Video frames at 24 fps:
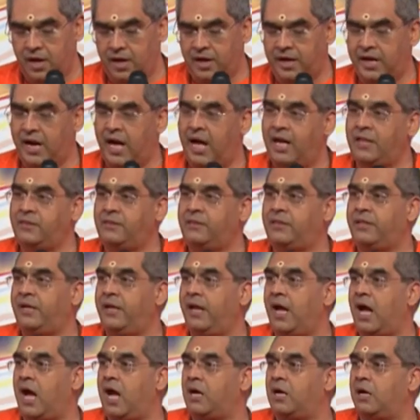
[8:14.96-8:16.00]

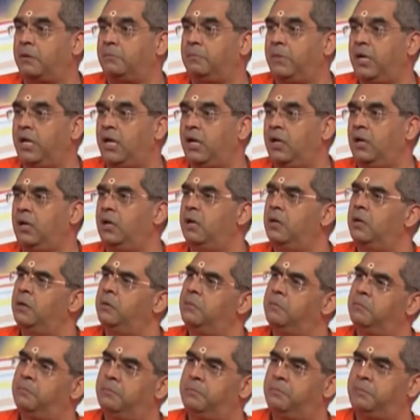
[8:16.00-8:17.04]
Ratri agame
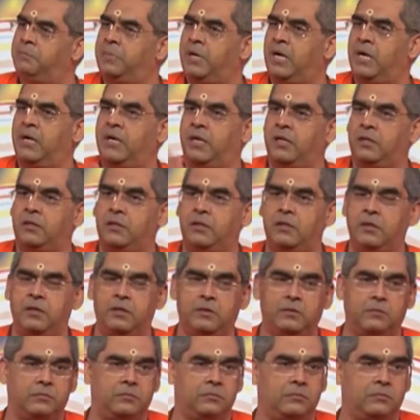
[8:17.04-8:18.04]
pralayanti.